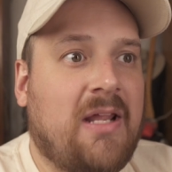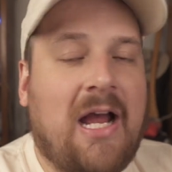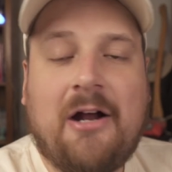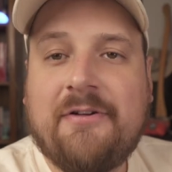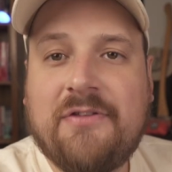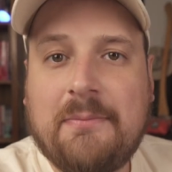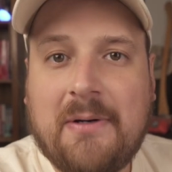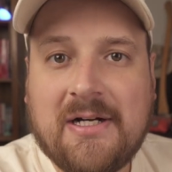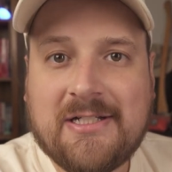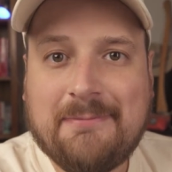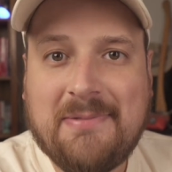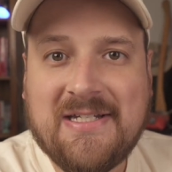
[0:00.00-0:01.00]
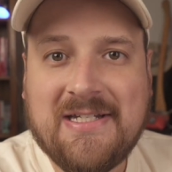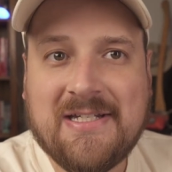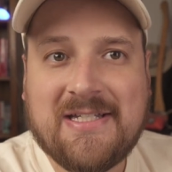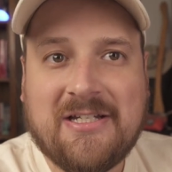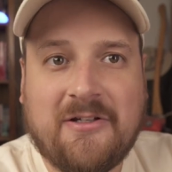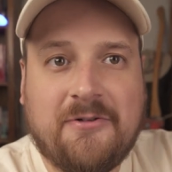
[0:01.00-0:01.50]
out-of-the-box
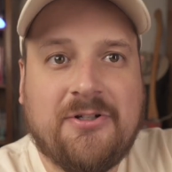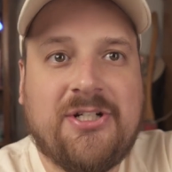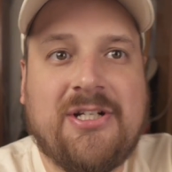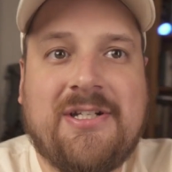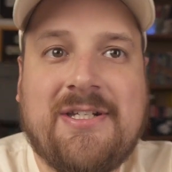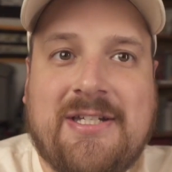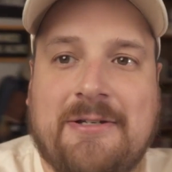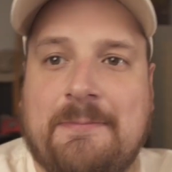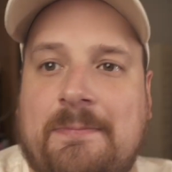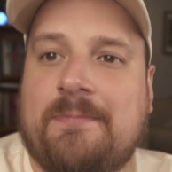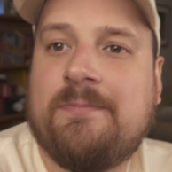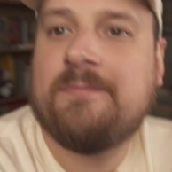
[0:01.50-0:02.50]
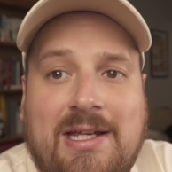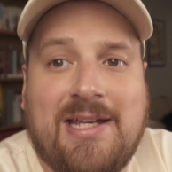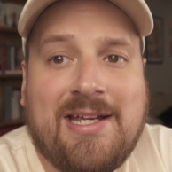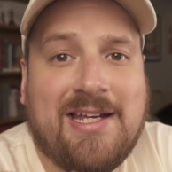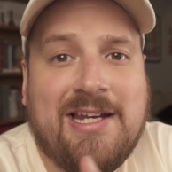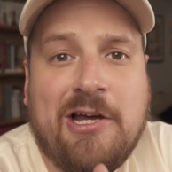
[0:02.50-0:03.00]
business solutions.
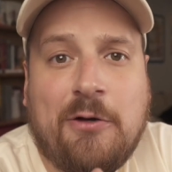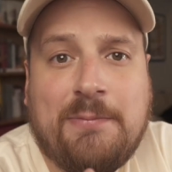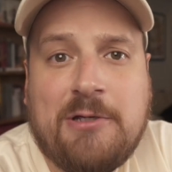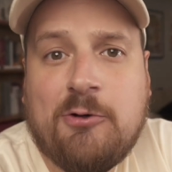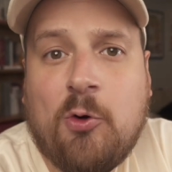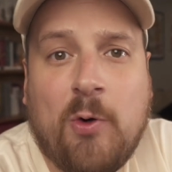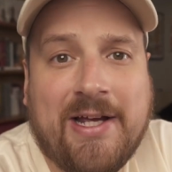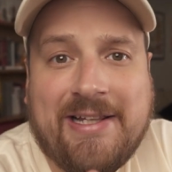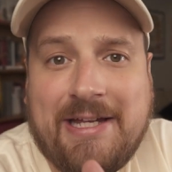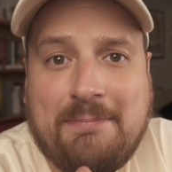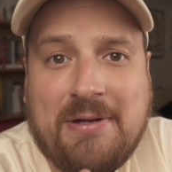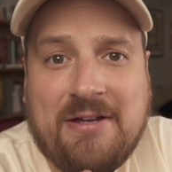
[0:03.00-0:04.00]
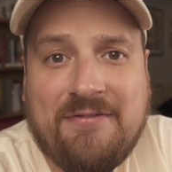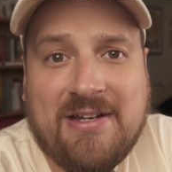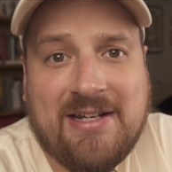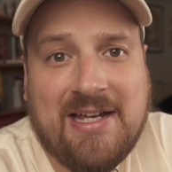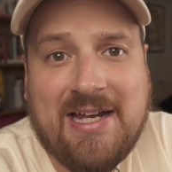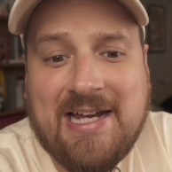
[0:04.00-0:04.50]
It can help you quickly
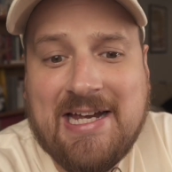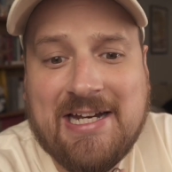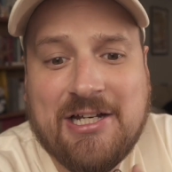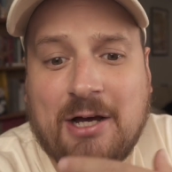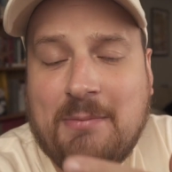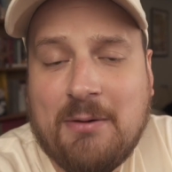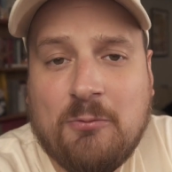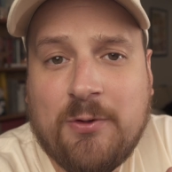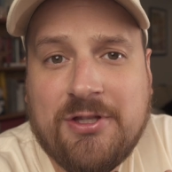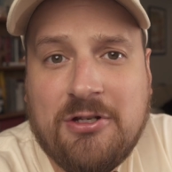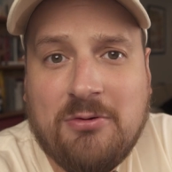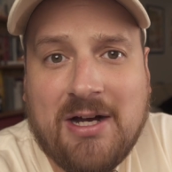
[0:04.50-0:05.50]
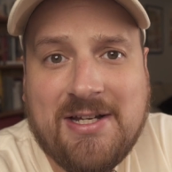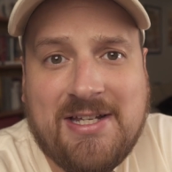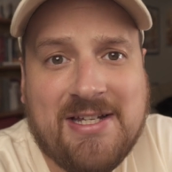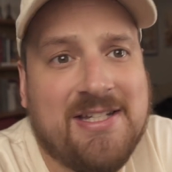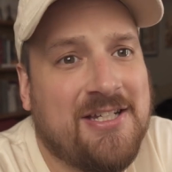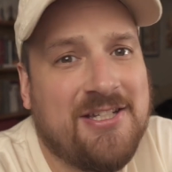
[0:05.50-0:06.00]
pivot and come up with new
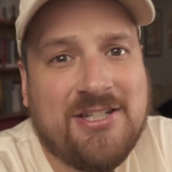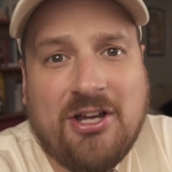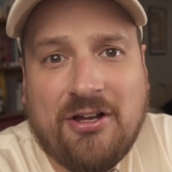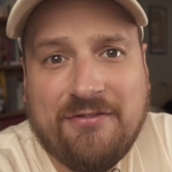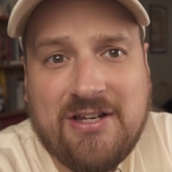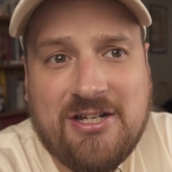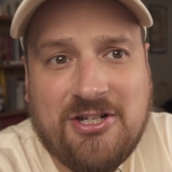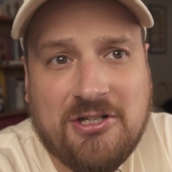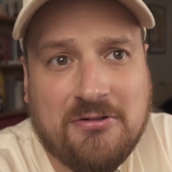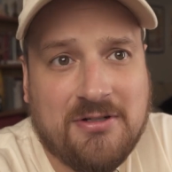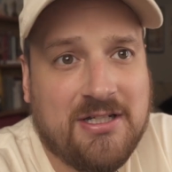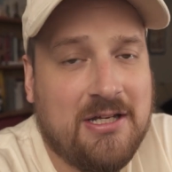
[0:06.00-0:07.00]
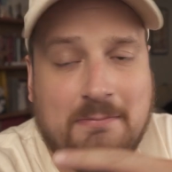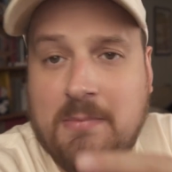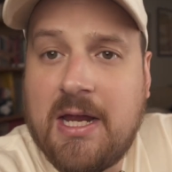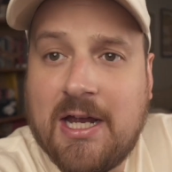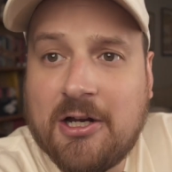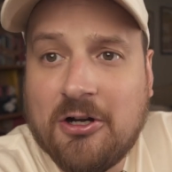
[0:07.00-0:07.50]
ideas to solve issues that
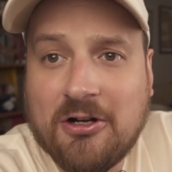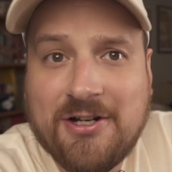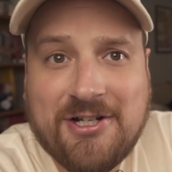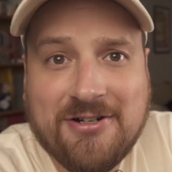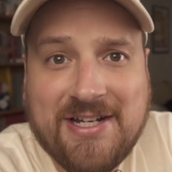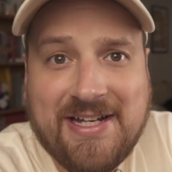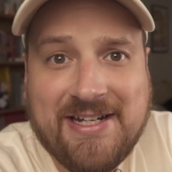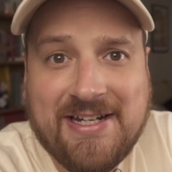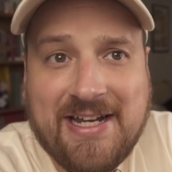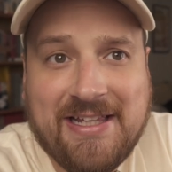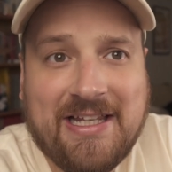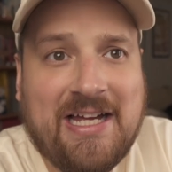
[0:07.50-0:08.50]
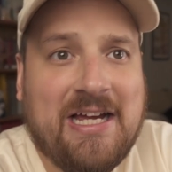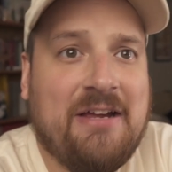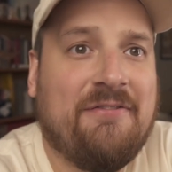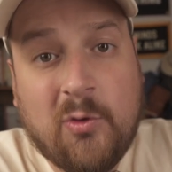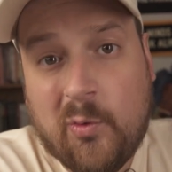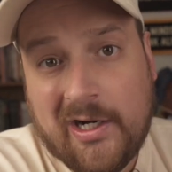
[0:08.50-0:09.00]
may occur in your day-to-day life.
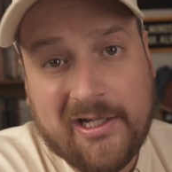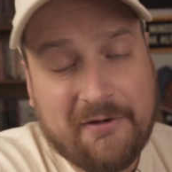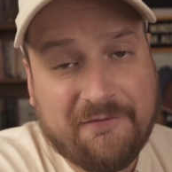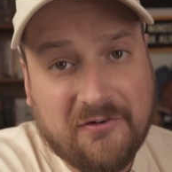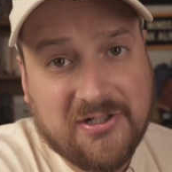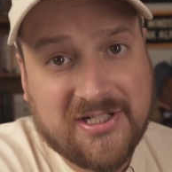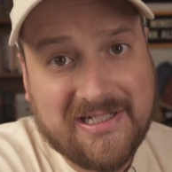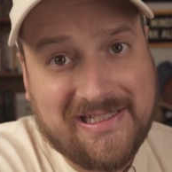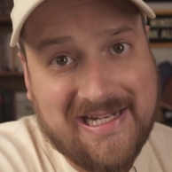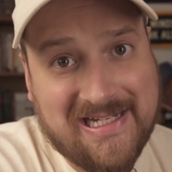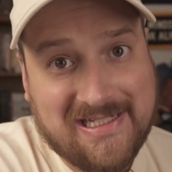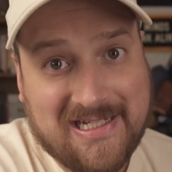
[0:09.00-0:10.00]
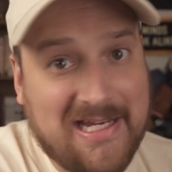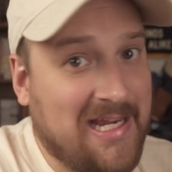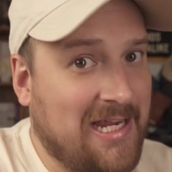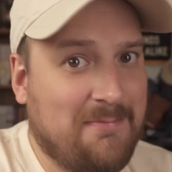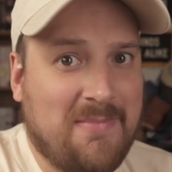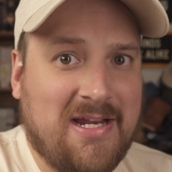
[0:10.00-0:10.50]
So while at first glance
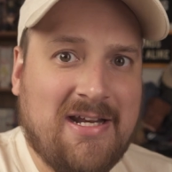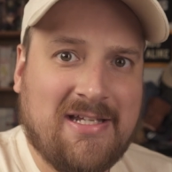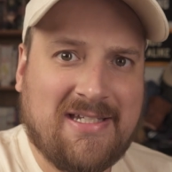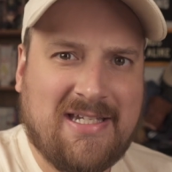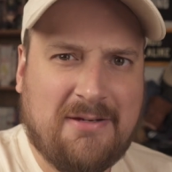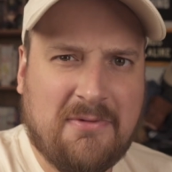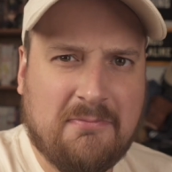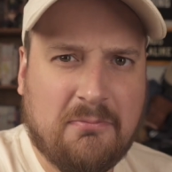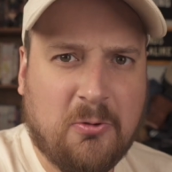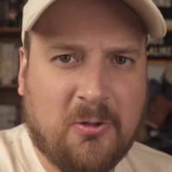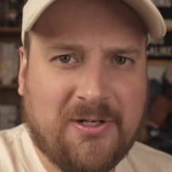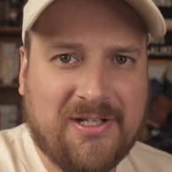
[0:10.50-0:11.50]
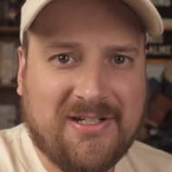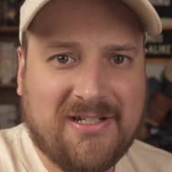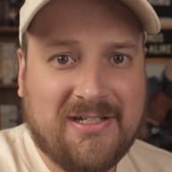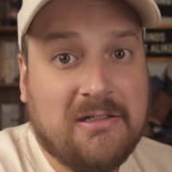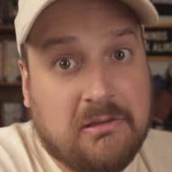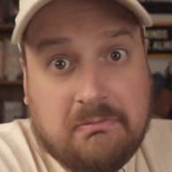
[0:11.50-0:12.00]
it may not seem important,
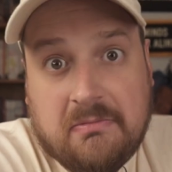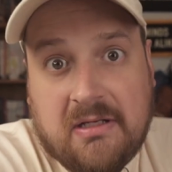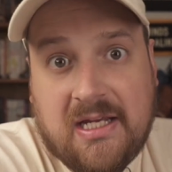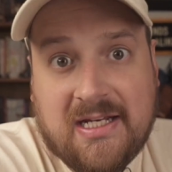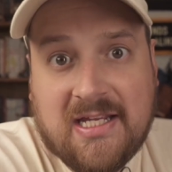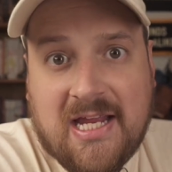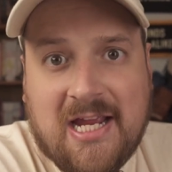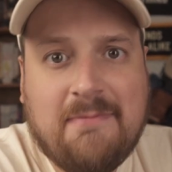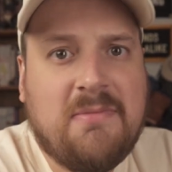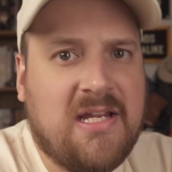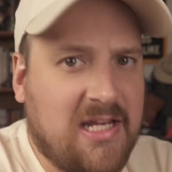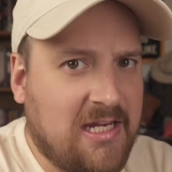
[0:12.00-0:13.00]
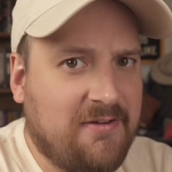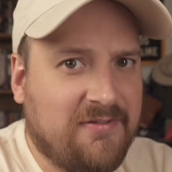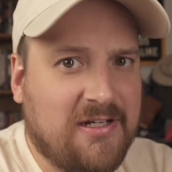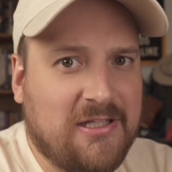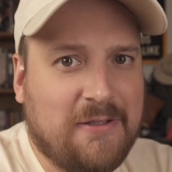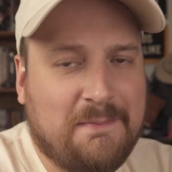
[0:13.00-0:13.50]
it can be
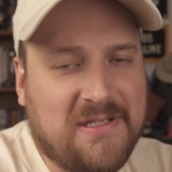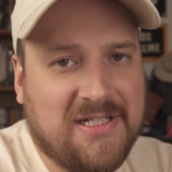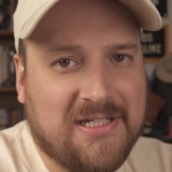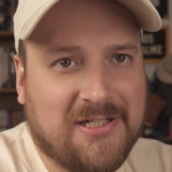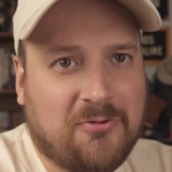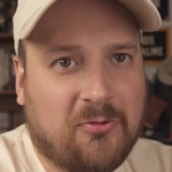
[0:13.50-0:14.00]
even in the business